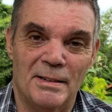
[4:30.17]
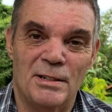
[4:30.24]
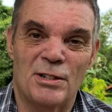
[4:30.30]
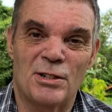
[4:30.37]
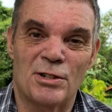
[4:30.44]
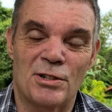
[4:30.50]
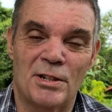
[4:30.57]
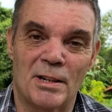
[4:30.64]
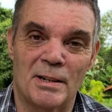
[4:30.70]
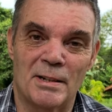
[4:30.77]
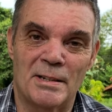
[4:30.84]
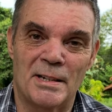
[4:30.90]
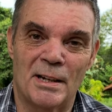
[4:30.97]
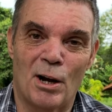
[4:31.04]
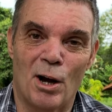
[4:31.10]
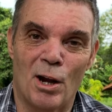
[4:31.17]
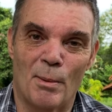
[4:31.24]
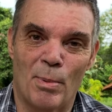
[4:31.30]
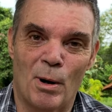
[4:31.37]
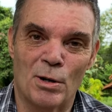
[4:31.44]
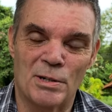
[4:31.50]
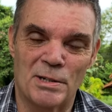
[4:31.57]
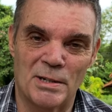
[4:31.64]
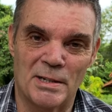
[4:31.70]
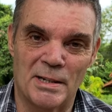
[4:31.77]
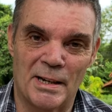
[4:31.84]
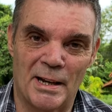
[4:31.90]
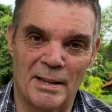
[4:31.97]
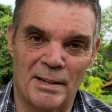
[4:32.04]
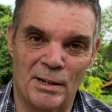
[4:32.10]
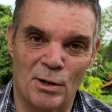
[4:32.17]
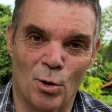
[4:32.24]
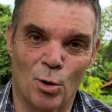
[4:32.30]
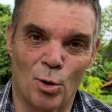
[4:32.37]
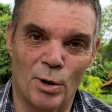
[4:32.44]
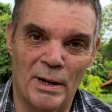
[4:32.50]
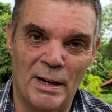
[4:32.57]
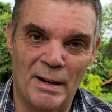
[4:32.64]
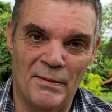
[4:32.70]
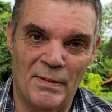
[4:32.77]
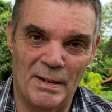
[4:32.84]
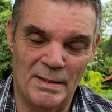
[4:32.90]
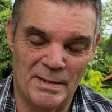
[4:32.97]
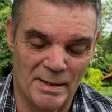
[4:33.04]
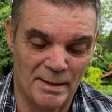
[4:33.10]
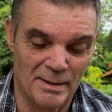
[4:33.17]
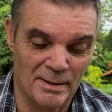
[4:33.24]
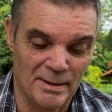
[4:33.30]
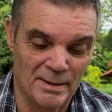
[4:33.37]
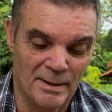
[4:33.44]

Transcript: just to tick all the boxes to get the O/A visa.